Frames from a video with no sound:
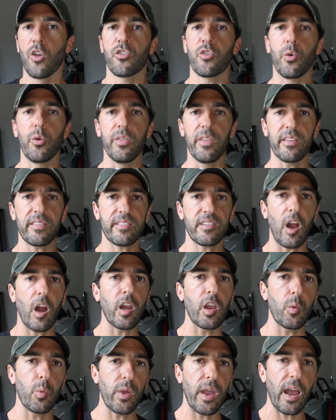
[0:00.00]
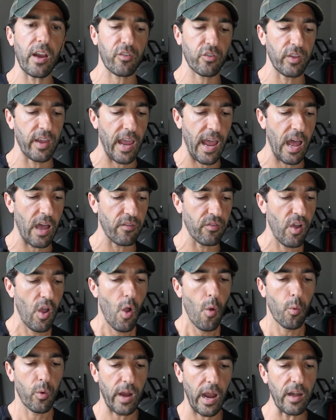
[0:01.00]
So in this study, we actually have
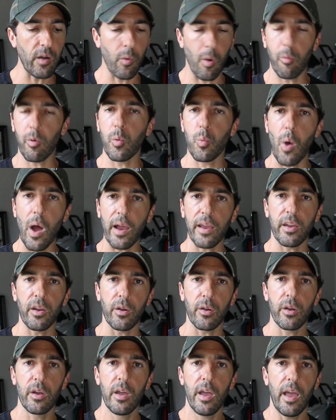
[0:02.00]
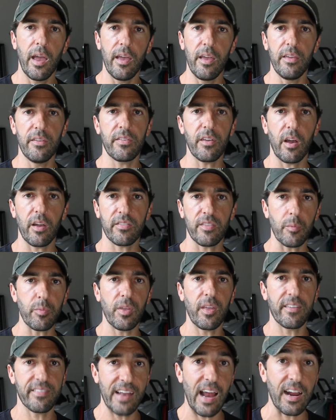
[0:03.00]
kind of what we want here is something
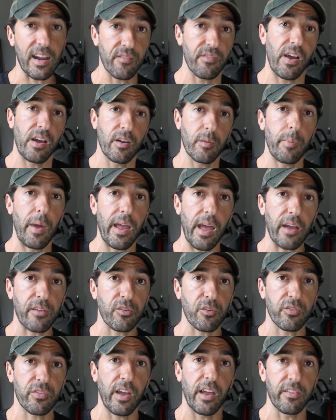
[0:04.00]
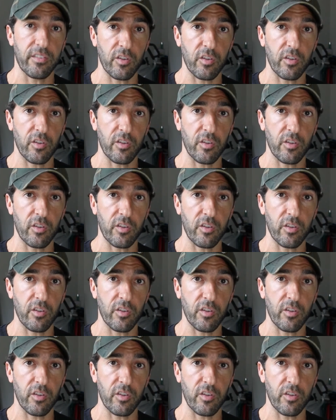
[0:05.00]
that's not confounded by exercise,